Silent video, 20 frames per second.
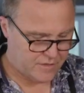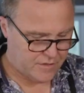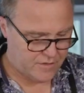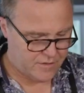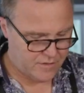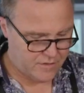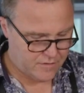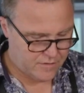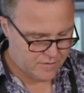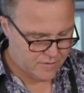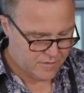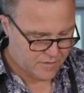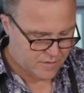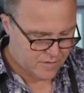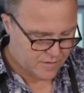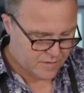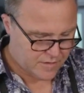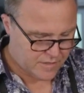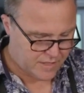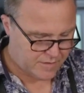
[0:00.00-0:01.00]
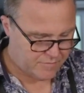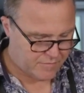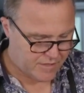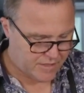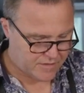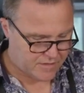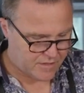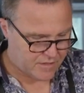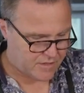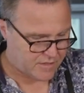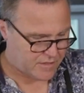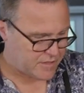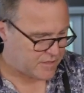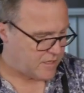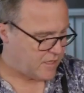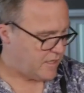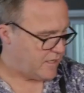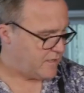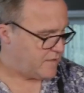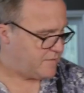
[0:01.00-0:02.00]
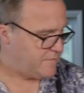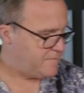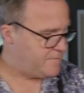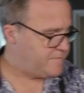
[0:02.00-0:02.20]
good. Keep that to the side.